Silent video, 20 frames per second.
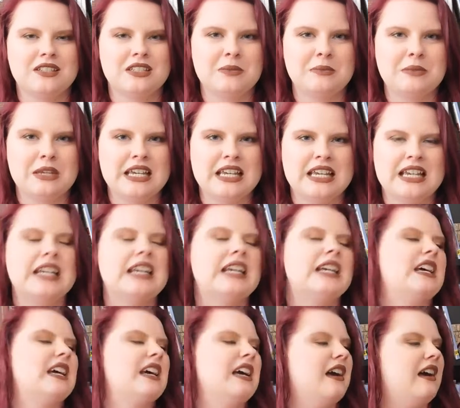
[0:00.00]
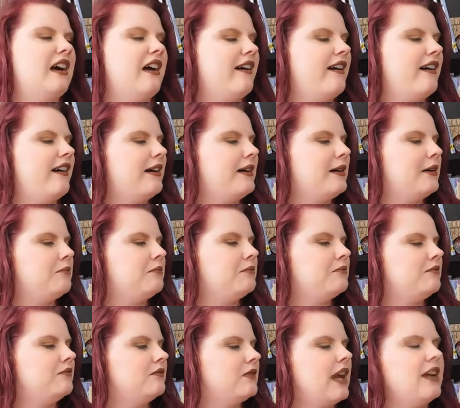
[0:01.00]
to me. I
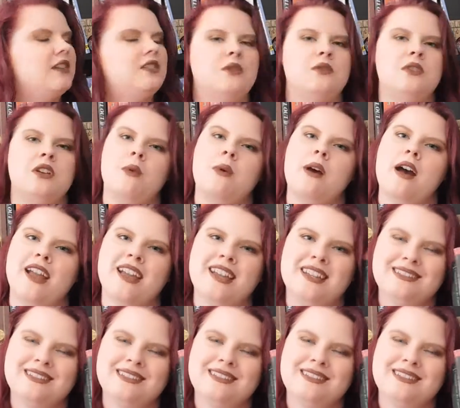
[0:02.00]
don't know why.